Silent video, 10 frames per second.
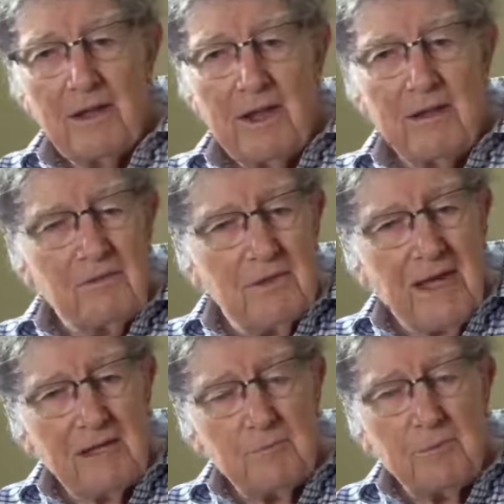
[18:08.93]
In
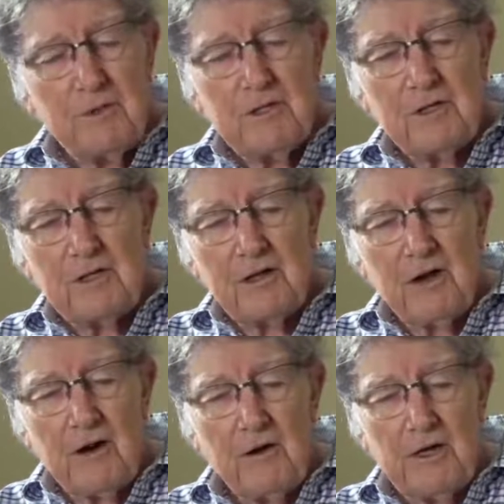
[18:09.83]
that particular
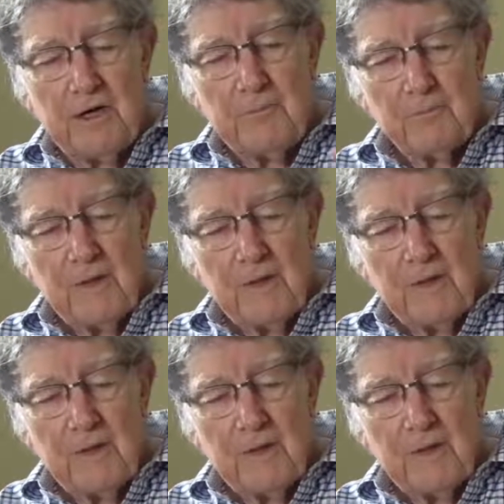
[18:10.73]
area,